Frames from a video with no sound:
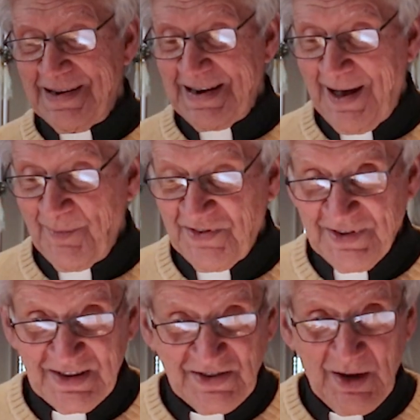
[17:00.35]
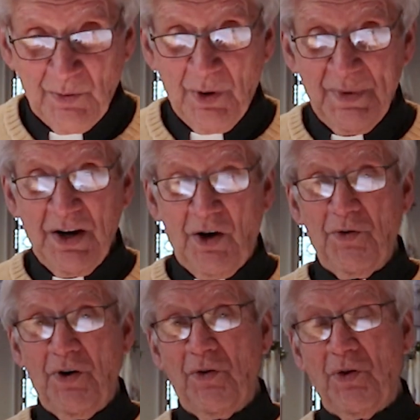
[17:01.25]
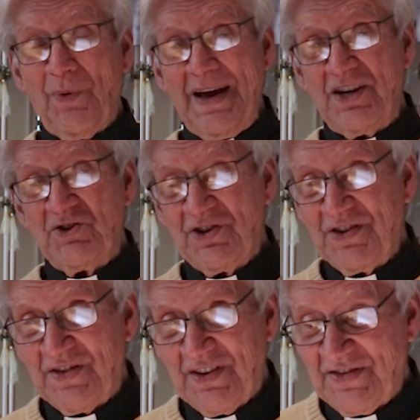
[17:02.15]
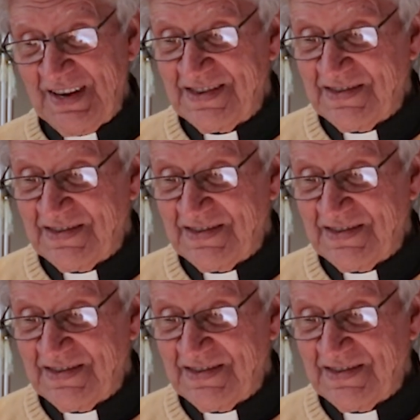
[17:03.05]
And Thomas had said, "Well, we don't know the way." And Jesus had